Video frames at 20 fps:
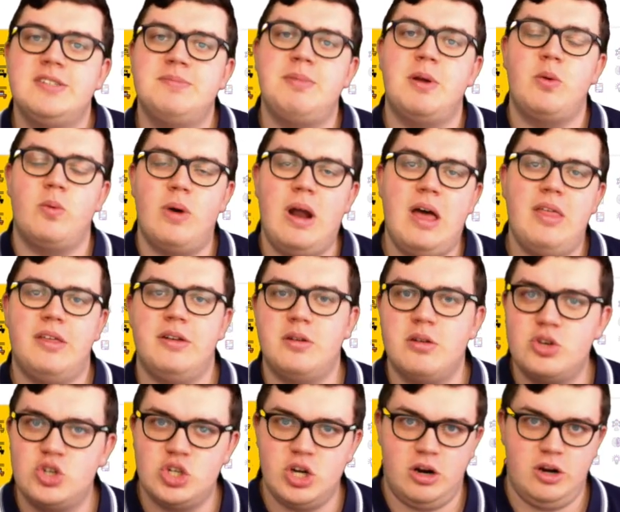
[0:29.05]
but rather to
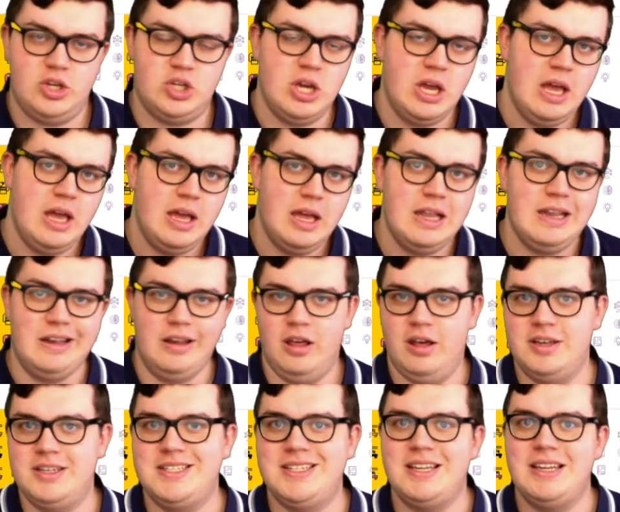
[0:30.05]
charge a
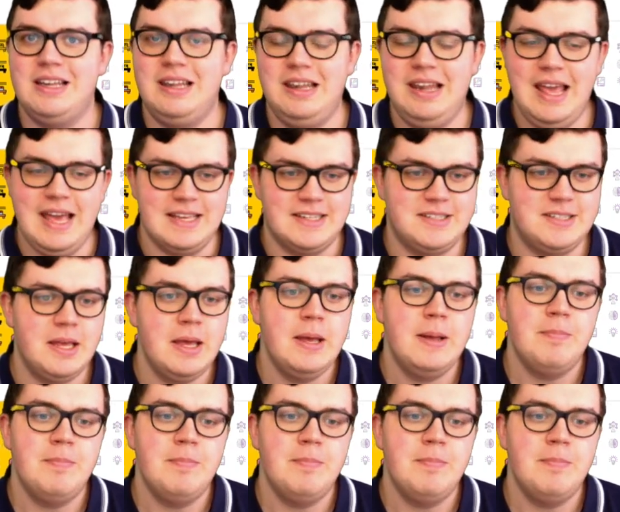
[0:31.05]
lot less.